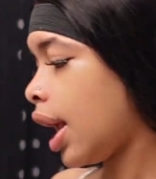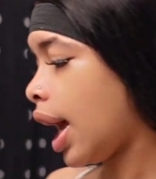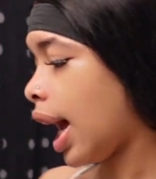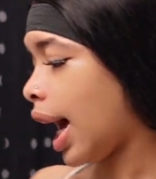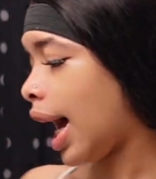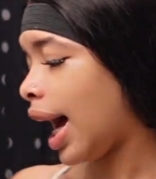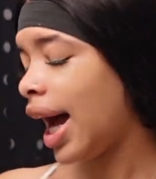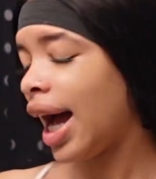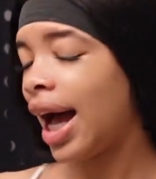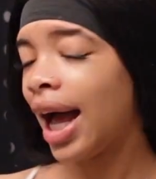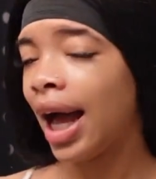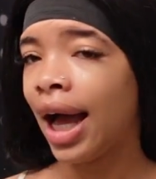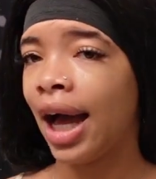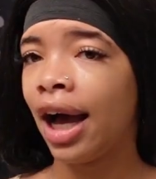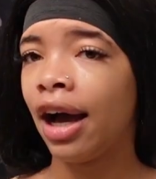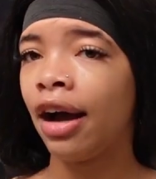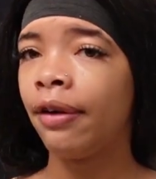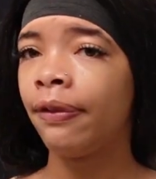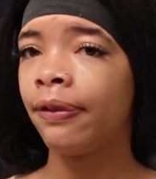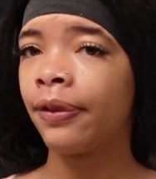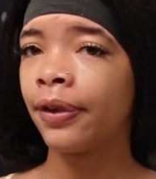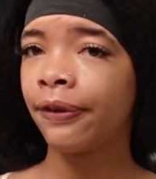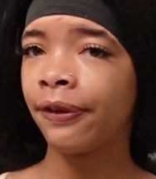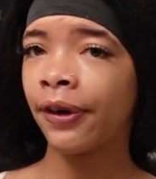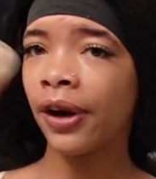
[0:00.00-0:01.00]
I
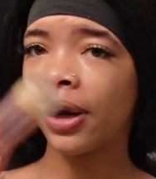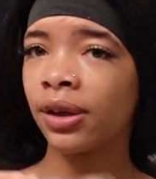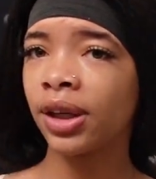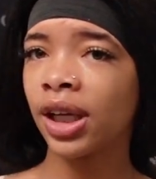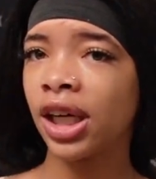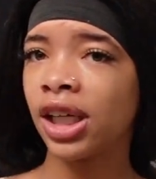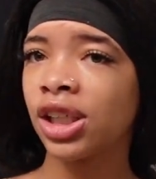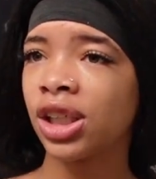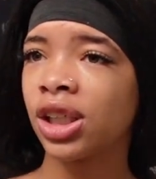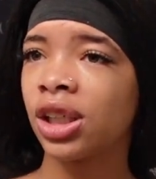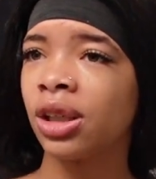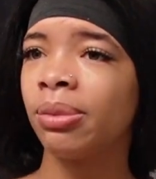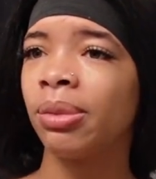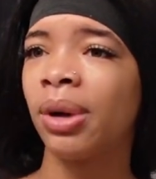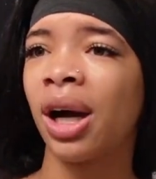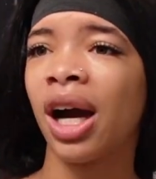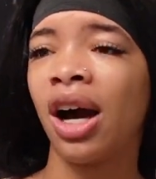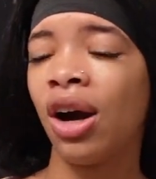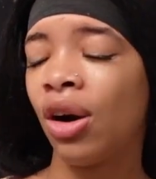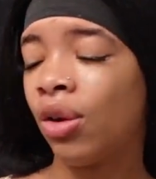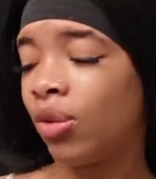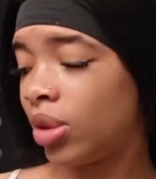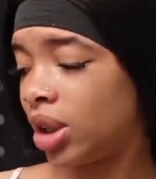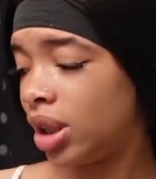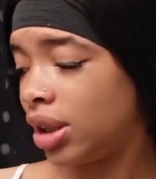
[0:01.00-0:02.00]
have a foundation, but I
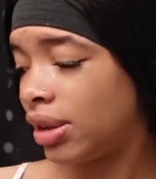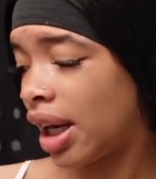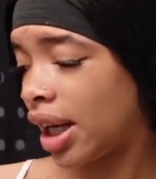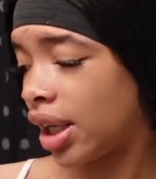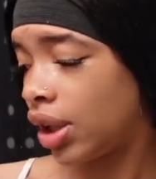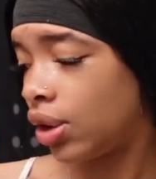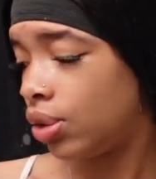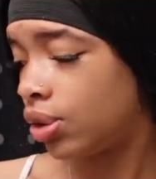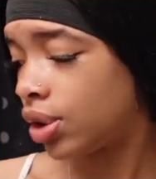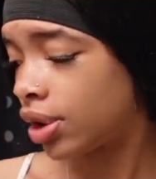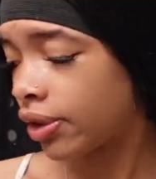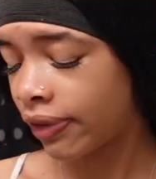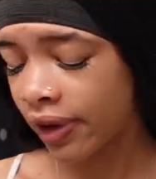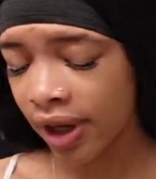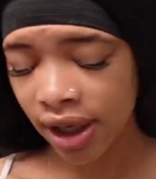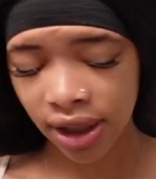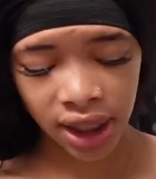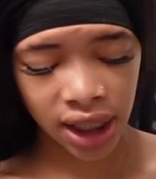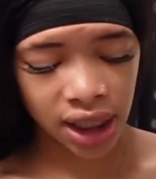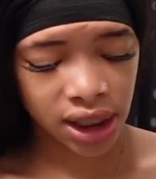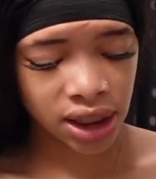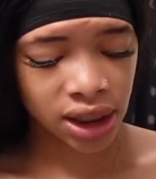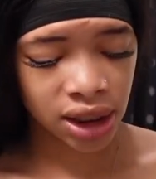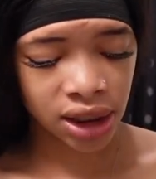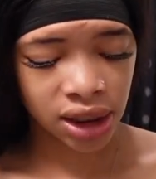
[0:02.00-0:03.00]
don't really like using
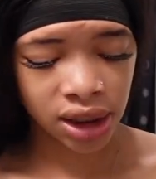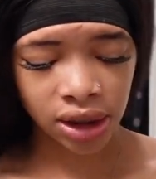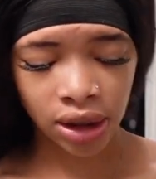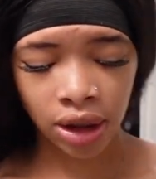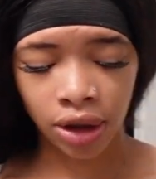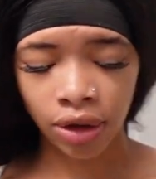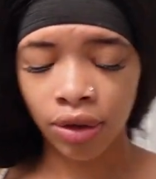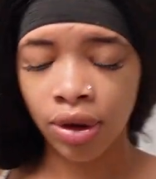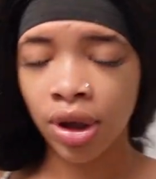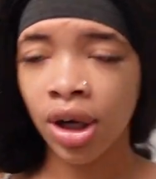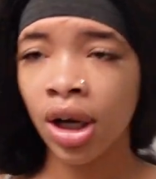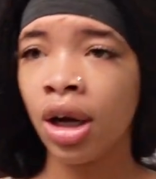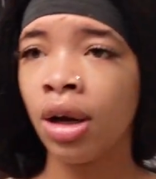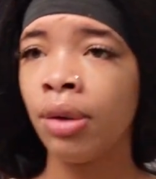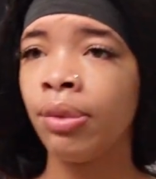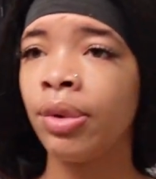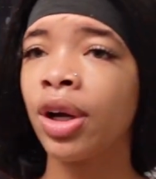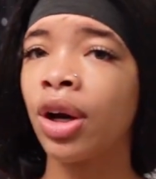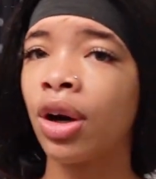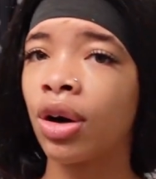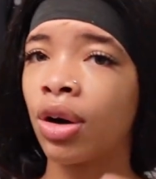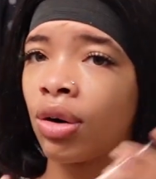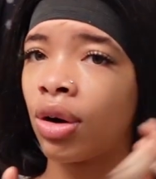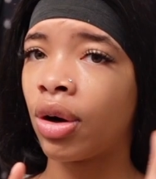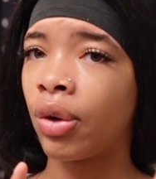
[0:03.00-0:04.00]
foundation, so we're
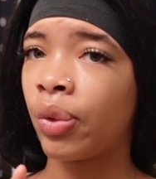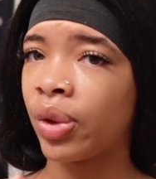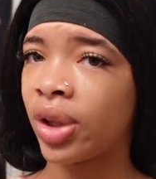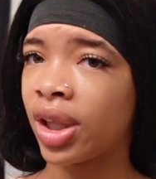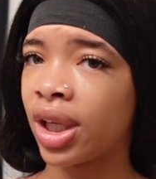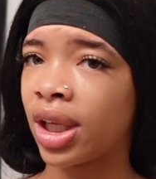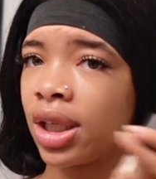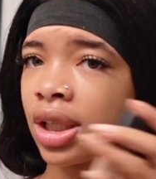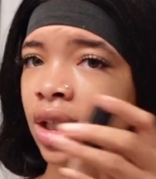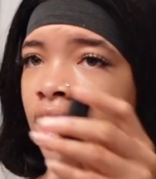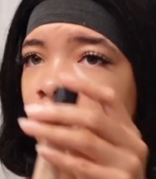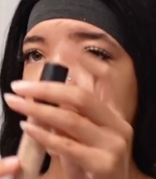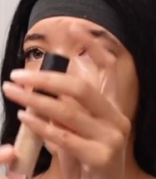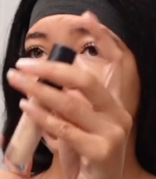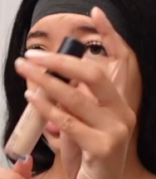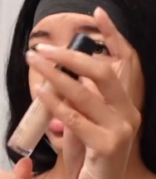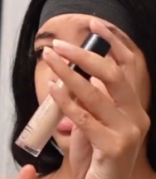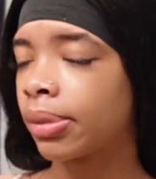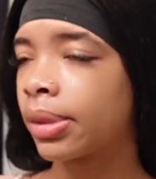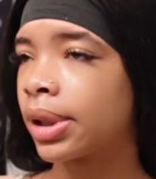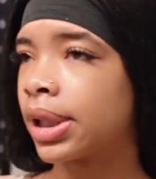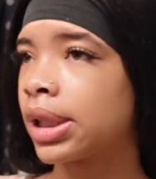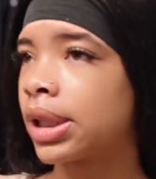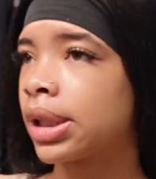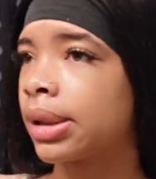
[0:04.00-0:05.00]
gonna go in with this.
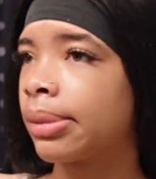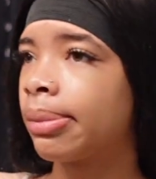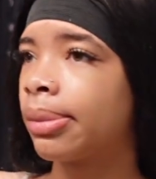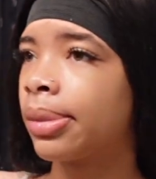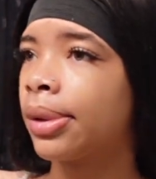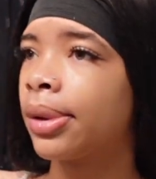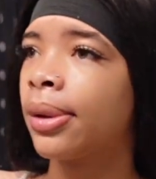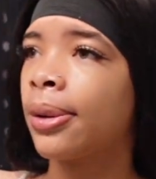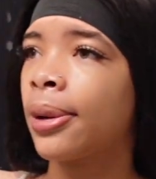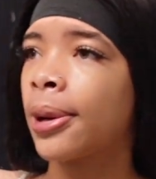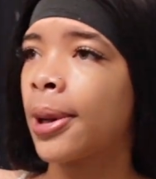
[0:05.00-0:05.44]
Pretty simple.